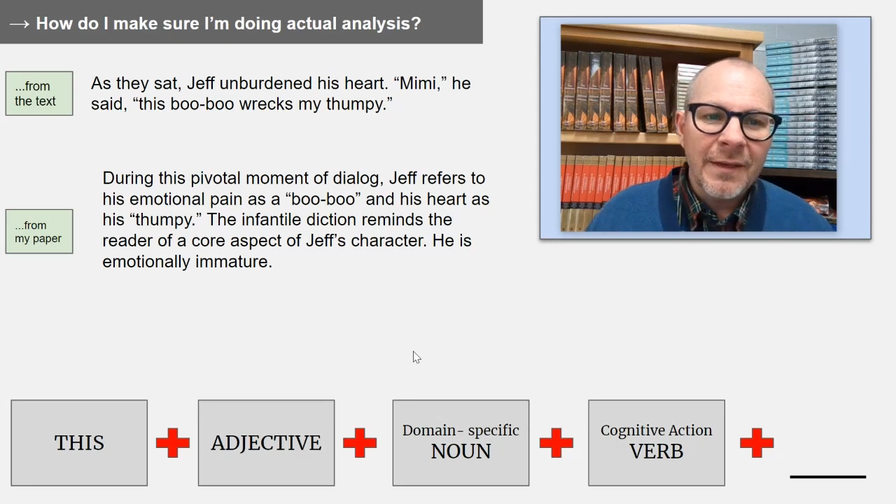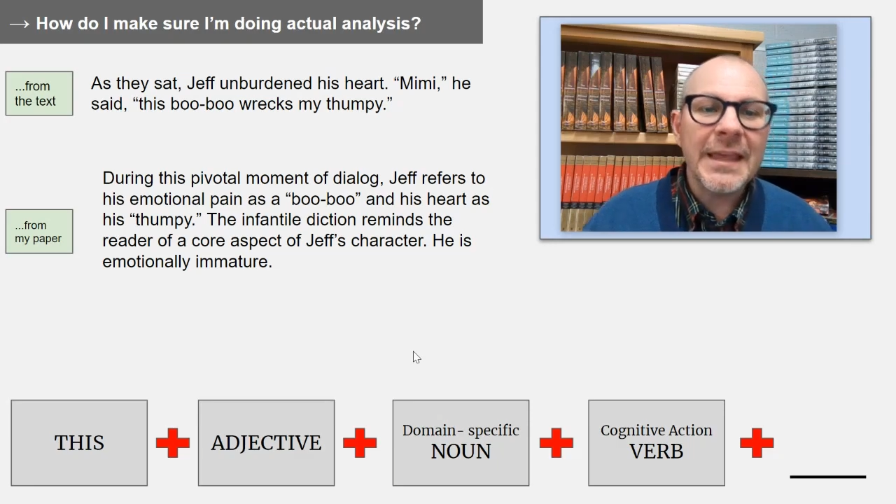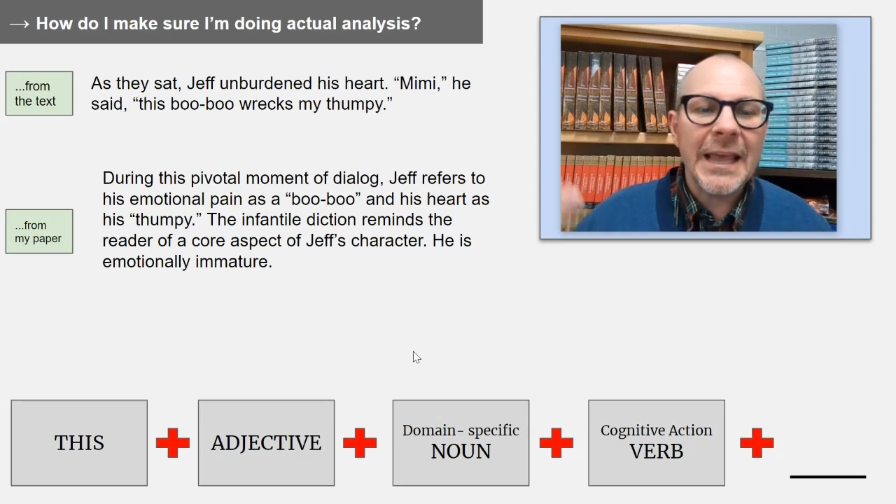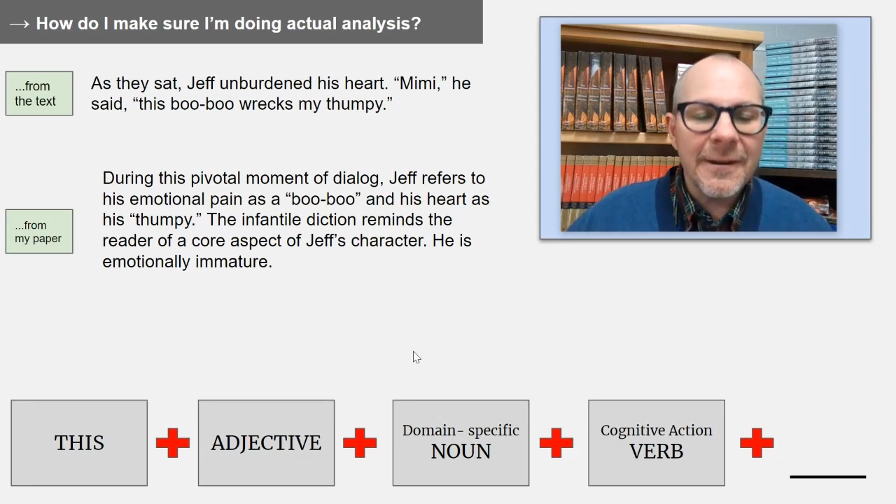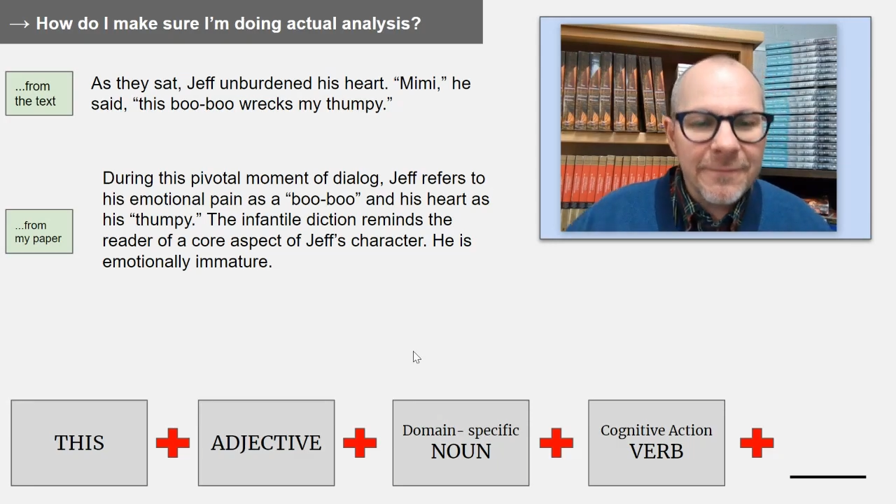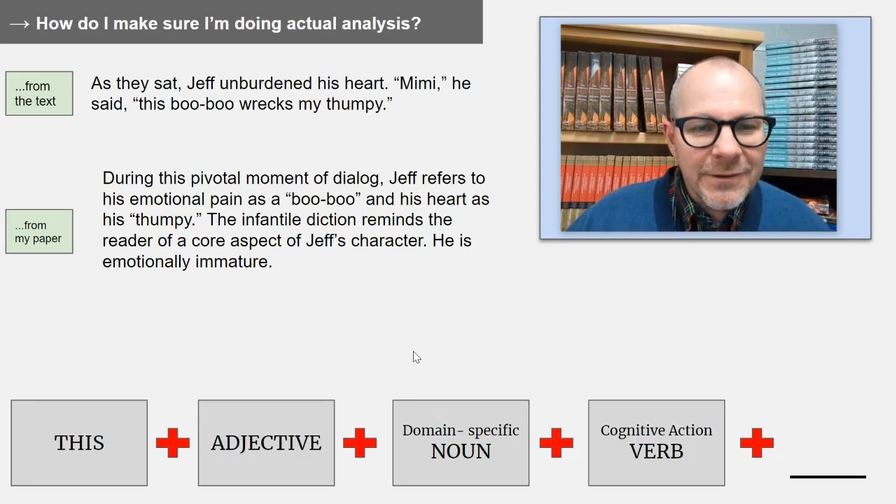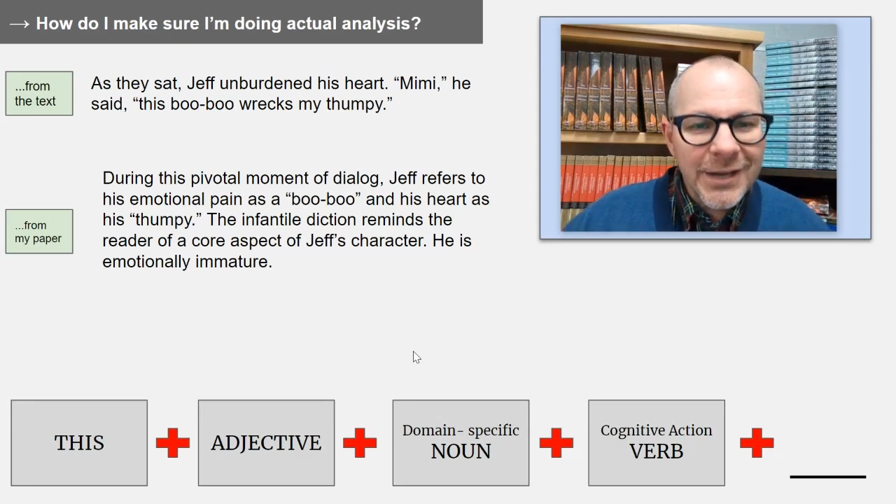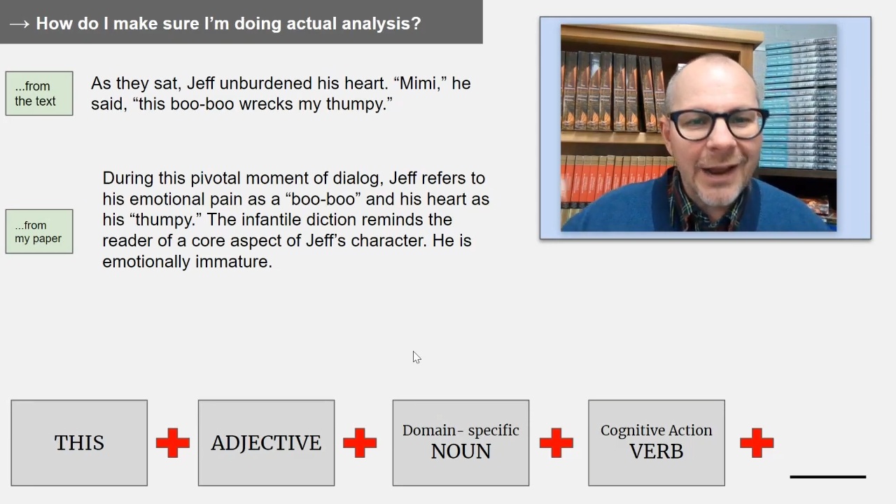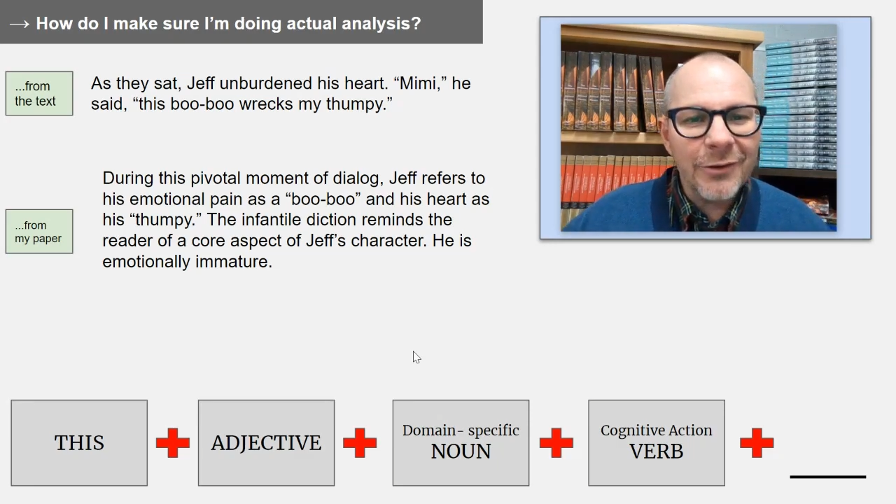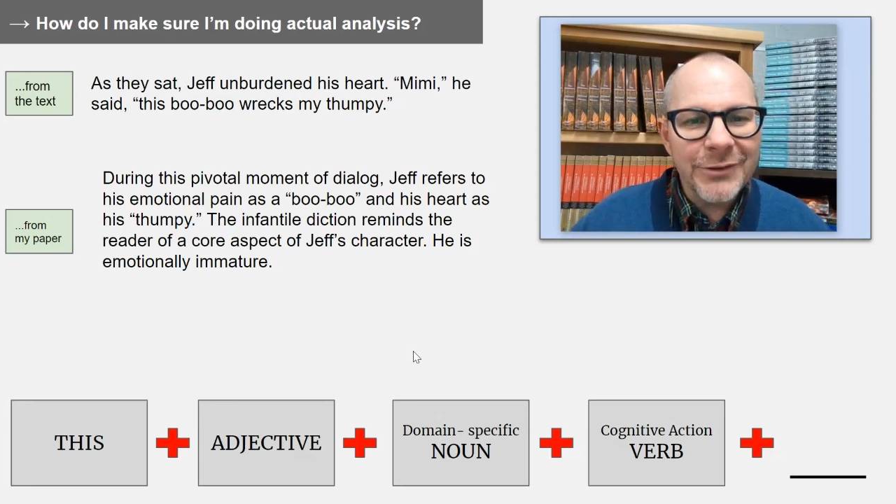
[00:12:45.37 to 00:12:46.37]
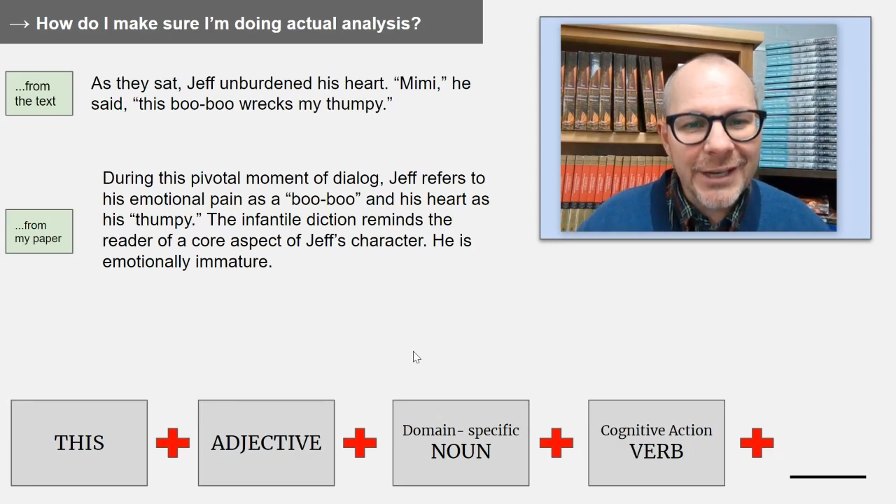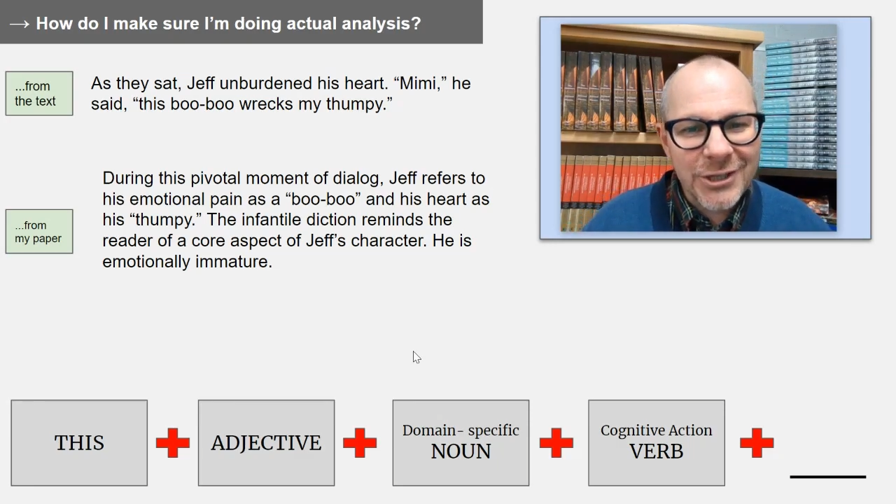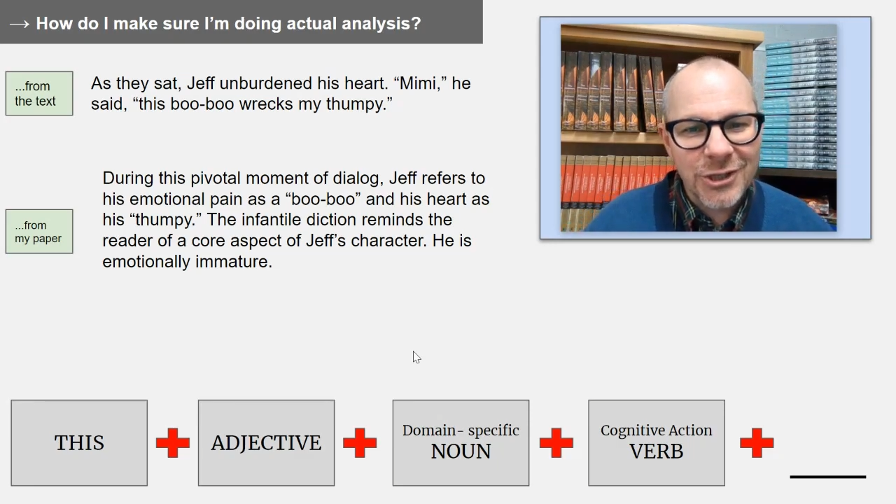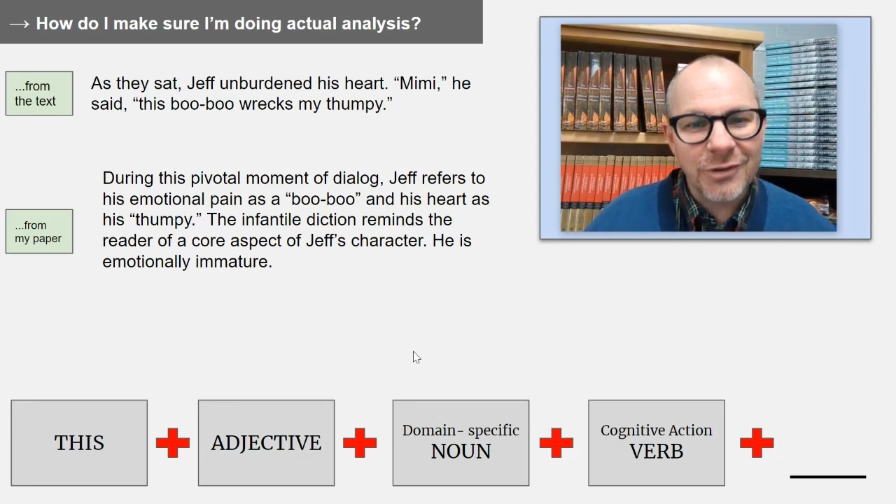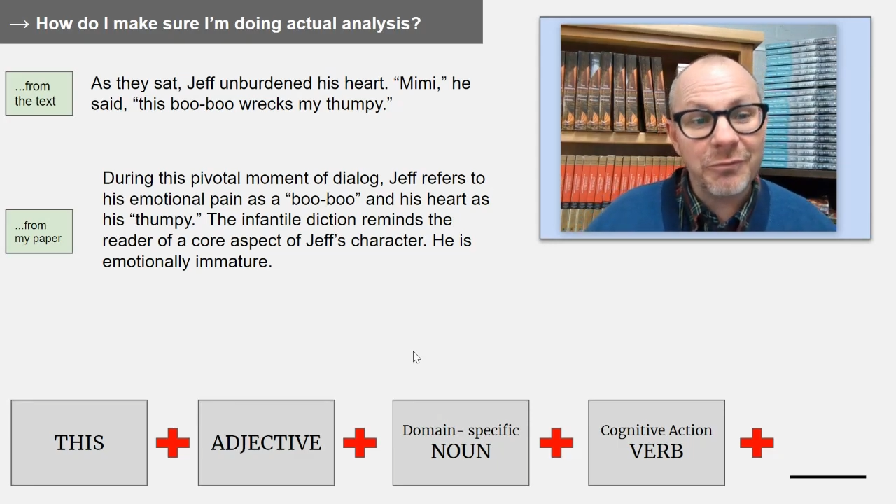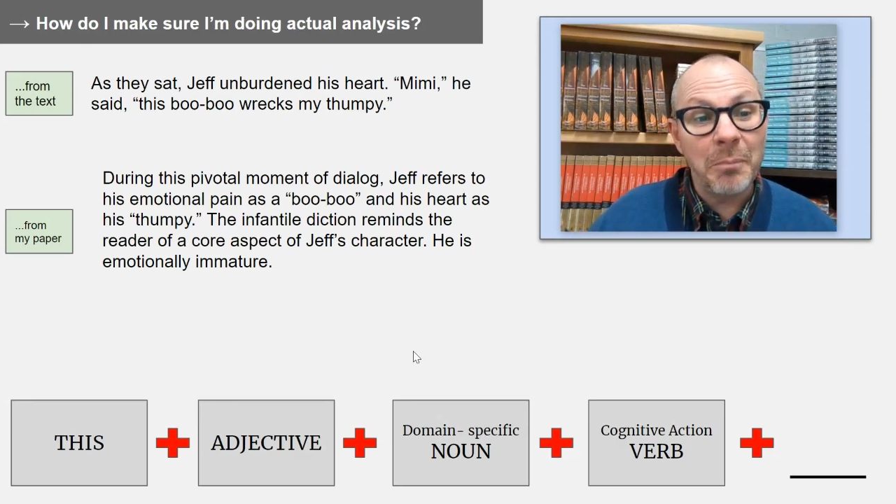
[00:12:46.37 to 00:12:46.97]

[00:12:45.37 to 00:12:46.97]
The infantile diction